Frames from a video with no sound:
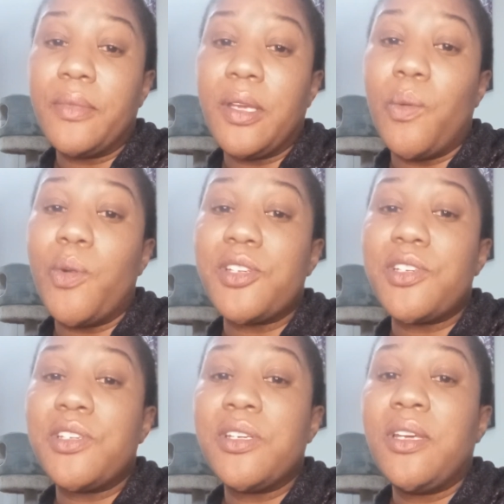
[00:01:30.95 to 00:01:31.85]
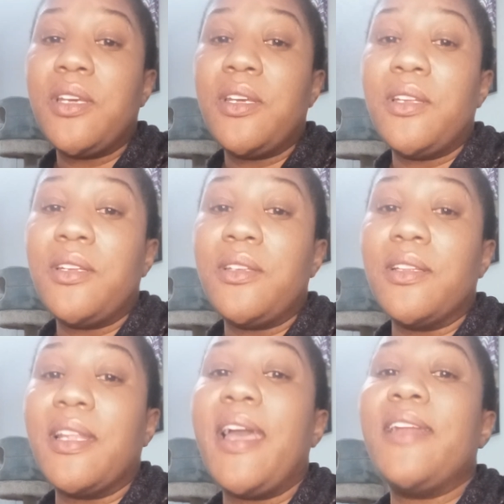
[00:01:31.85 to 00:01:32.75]
And which
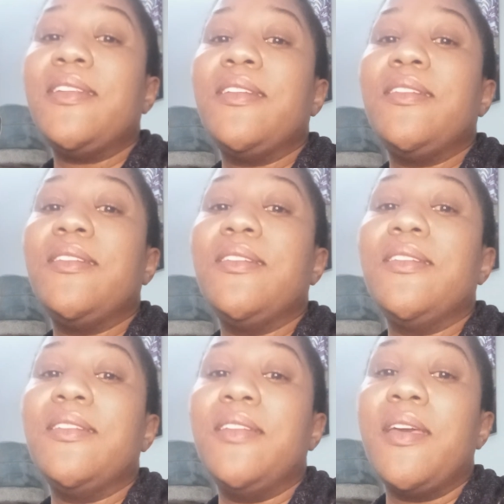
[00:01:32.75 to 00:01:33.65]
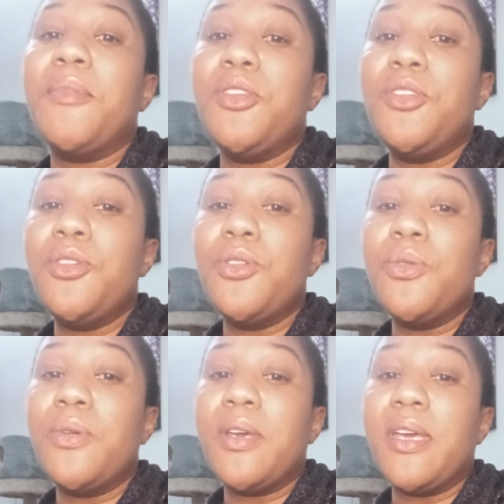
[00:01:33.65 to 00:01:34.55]
landed them and
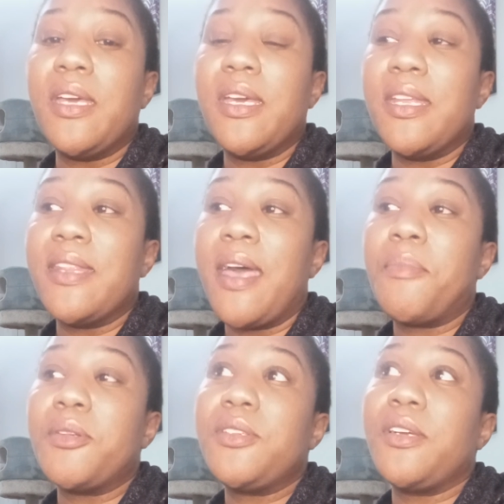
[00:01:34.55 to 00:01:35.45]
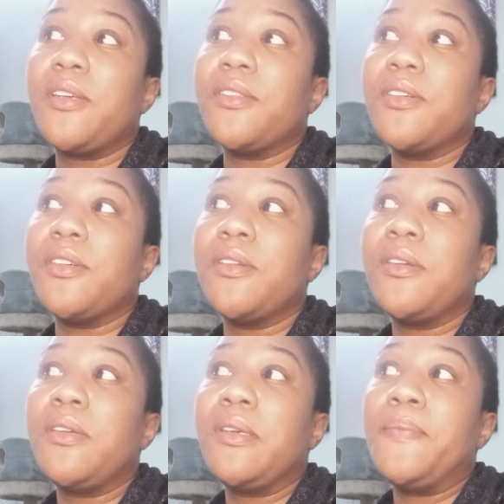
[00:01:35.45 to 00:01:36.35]
you in that
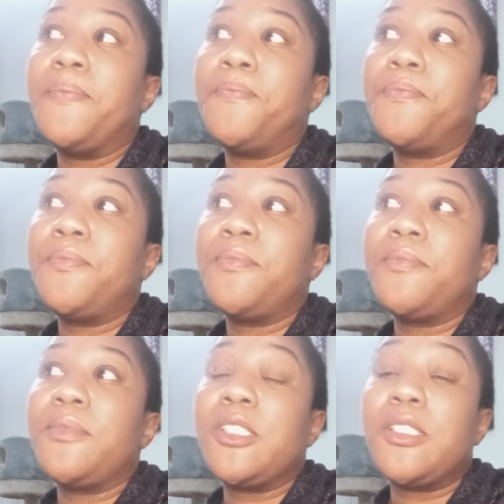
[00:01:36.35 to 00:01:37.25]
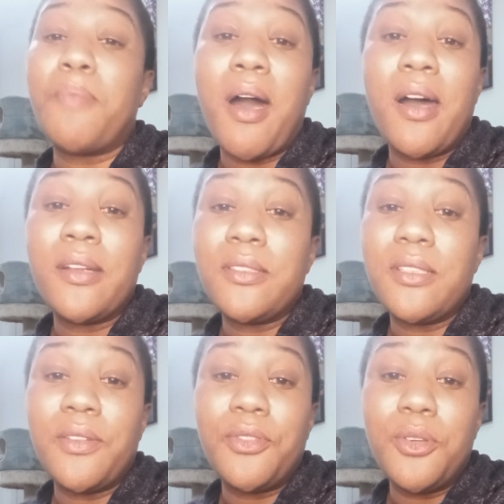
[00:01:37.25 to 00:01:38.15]
particular spot,
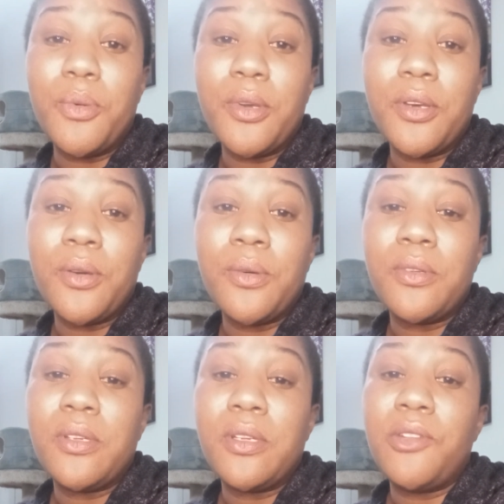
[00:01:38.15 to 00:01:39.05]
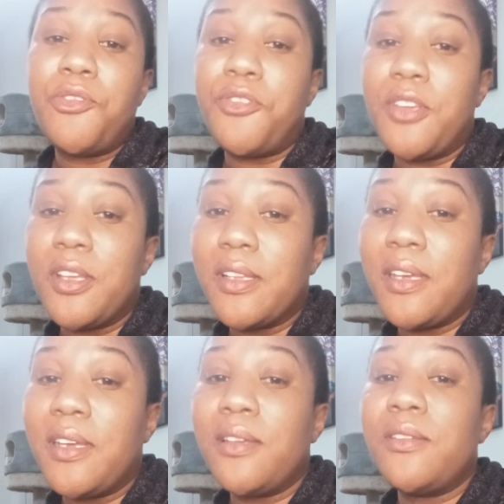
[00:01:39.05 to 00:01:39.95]
if you will,
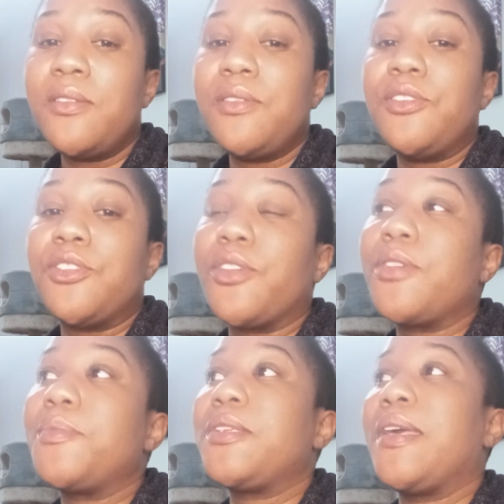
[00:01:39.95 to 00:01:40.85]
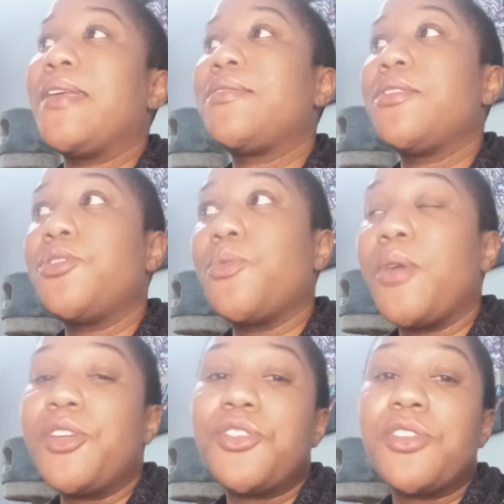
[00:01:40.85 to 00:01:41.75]
feeling, circumstance,
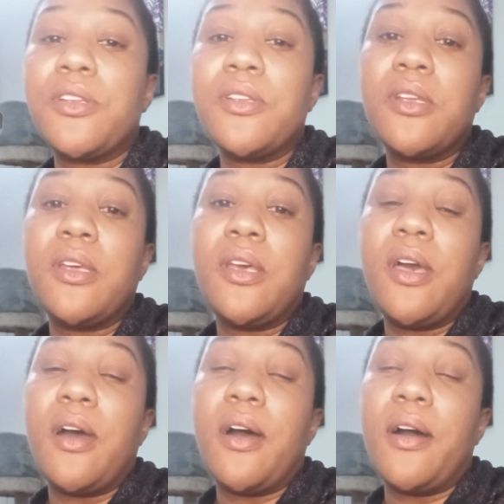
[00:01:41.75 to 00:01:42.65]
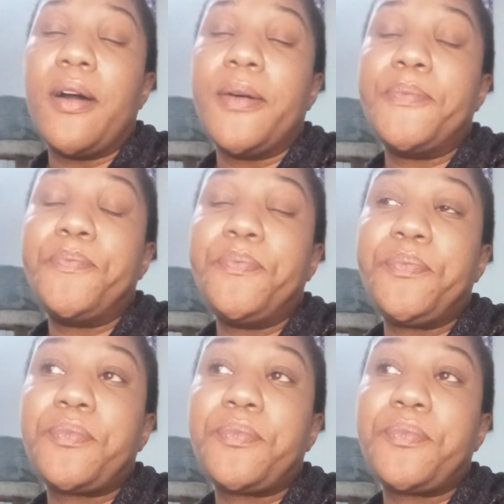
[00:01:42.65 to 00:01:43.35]
situation, and